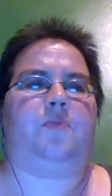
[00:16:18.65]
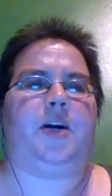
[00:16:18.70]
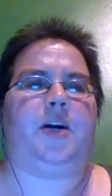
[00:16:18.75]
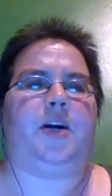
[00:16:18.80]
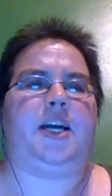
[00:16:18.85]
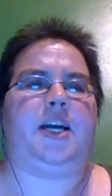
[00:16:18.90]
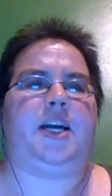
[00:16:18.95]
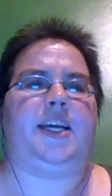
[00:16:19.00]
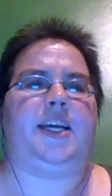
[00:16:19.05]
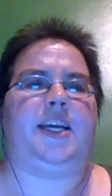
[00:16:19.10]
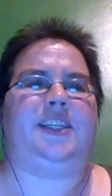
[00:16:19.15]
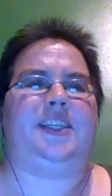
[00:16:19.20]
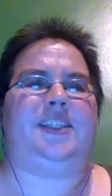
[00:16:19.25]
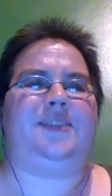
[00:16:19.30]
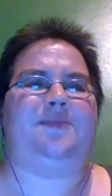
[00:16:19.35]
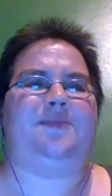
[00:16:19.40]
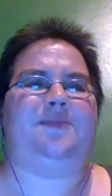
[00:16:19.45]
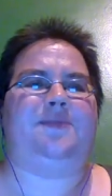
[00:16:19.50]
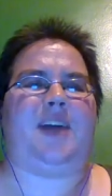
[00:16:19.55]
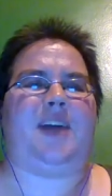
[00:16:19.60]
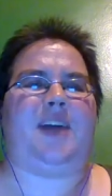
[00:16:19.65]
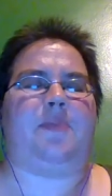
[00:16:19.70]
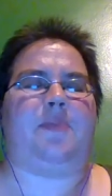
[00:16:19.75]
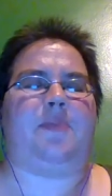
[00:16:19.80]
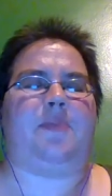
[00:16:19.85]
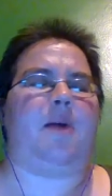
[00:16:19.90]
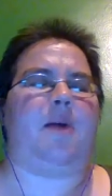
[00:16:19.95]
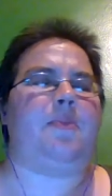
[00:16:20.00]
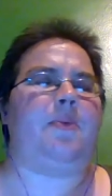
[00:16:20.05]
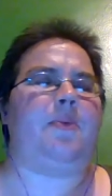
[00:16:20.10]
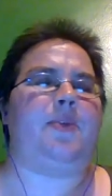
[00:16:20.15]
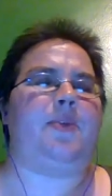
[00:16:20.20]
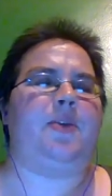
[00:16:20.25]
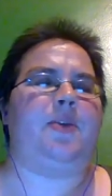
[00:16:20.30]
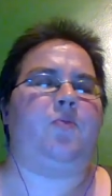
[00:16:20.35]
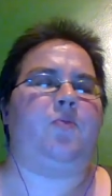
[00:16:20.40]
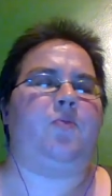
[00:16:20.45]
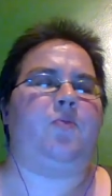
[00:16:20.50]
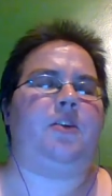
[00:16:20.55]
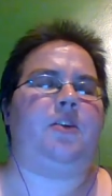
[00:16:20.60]
but I
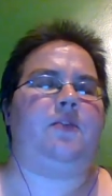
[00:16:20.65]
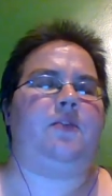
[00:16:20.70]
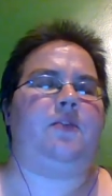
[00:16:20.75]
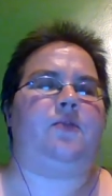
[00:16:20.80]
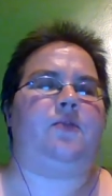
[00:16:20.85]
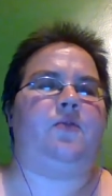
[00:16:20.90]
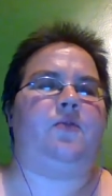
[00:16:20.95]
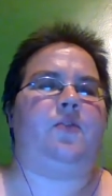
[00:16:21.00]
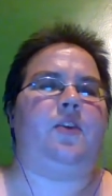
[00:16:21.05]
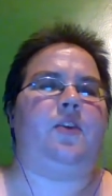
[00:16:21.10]
probably would have